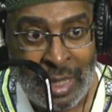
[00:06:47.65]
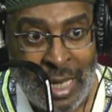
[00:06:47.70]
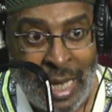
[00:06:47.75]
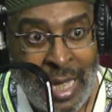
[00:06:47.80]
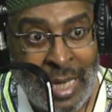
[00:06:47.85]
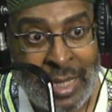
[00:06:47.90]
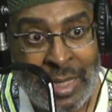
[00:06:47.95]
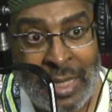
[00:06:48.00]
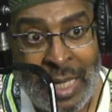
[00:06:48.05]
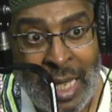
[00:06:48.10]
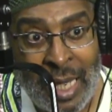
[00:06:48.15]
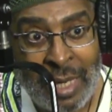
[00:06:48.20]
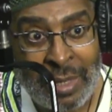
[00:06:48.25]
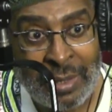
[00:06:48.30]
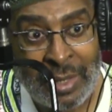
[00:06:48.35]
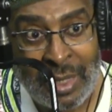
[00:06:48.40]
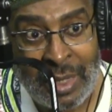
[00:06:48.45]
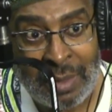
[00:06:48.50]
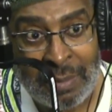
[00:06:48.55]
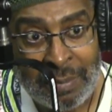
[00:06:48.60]
I can hire
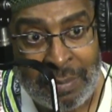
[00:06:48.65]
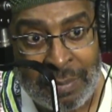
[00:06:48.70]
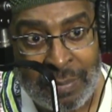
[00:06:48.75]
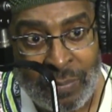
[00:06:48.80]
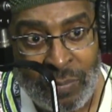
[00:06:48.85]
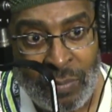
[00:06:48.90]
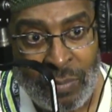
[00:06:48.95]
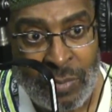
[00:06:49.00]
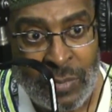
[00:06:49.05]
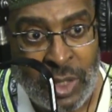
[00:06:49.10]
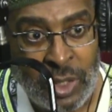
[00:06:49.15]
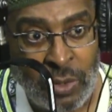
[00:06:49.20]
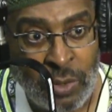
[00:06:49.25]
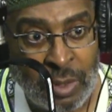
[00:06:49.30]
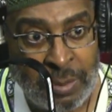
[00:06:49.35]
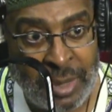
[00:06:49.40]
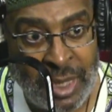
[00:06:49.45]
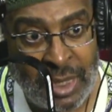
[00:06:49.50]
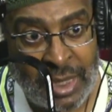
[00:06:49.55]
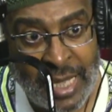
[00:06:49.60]
him you know what
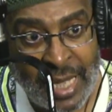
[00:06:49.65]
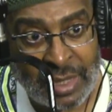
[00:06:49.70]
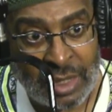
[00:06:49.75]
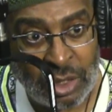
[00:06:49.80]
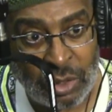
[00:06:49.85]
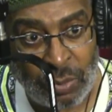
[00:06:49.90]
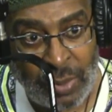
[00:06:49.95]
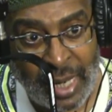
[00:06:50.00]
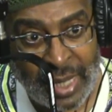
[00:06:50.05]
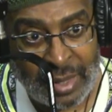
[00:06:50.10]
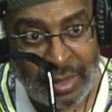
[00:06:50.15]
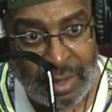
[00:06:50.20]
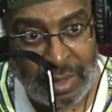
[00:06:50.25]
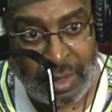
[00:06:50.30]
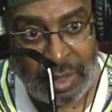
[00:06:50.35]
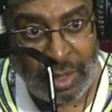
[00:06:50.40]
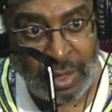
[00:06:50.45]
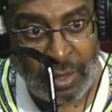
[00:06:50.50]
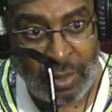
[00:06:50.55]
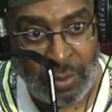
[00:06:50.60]
I mean? That threat,
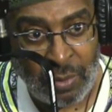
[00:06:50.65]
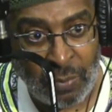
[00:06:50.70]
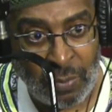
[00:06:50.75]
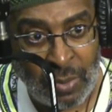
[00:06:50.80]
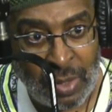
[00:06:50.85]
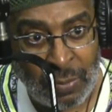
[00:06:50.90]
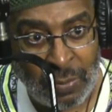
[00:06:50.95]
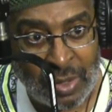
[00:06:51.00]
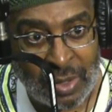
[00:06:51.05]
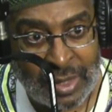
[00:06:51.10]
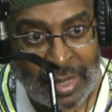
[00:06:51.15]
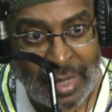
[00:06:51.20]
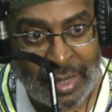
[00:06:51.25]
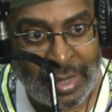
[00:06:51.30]
you know, was out.